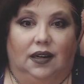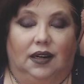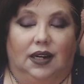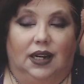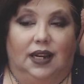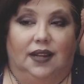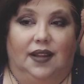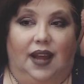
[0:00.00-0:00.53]

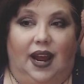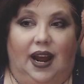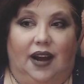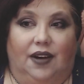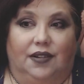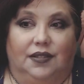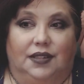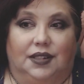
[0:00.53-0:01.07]
in the
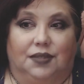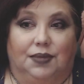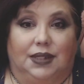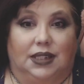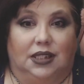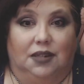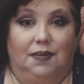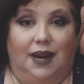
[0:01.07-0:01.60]
House, we
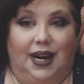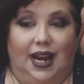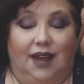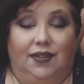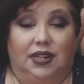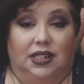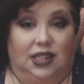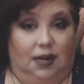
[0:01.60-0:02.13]
still might
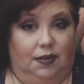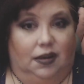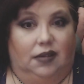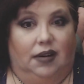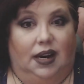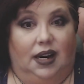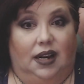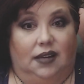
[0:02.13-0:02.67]
have a
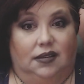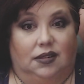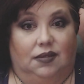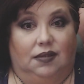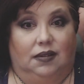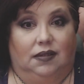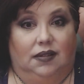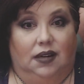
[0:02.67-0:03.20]
Democrat House
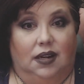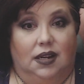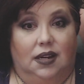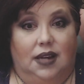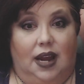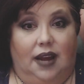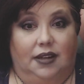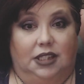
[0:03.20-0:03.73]
or
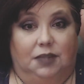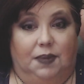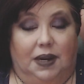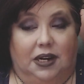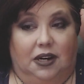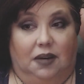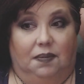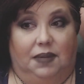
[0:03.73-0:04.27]
House
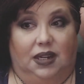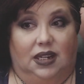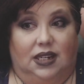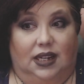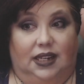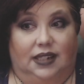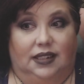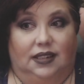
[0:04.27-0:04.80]
Speaker,
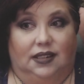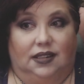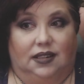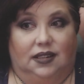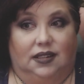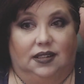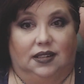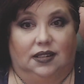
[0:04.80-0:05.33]
because,
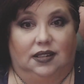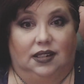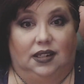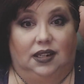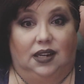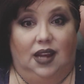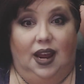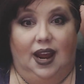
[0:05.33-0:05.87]

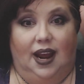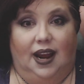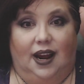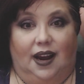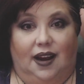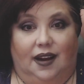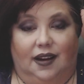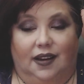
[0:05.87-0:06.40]

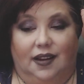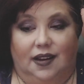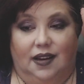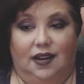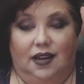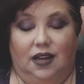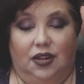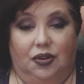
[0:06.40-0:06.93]
yeah,
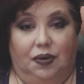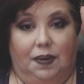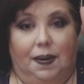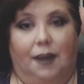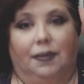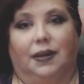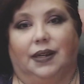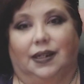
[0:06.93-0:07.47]
the
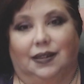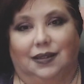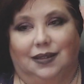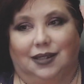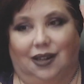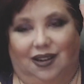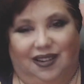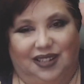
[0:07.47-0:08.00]

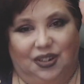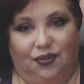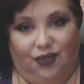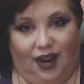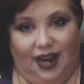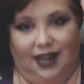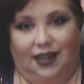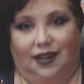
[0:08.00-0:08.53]
Republicans are
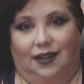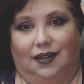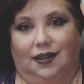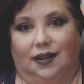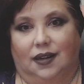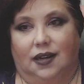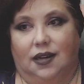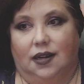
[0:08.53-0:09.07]
divided.
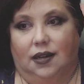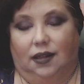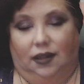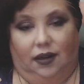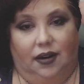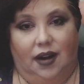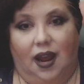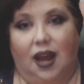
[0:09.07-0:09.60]

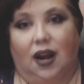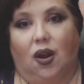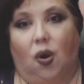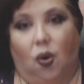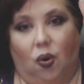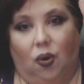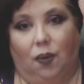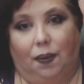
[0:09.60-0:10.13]
They're not a
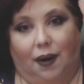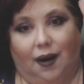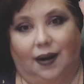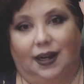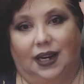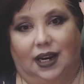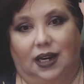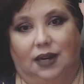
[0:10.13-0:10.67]
whole
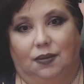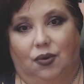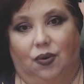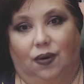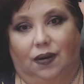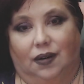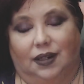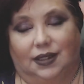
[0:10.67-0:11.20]
party
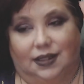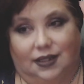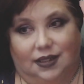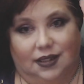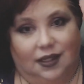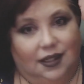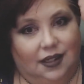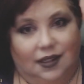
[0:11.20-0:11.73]
anymore.
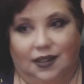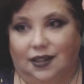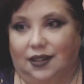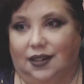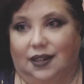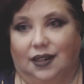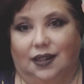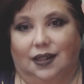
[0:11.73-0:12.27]
It's
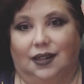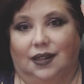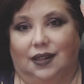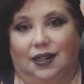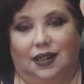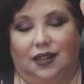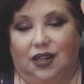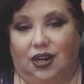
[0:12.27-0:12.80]

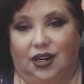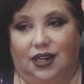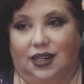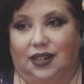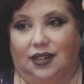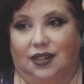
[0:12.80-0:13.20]
really,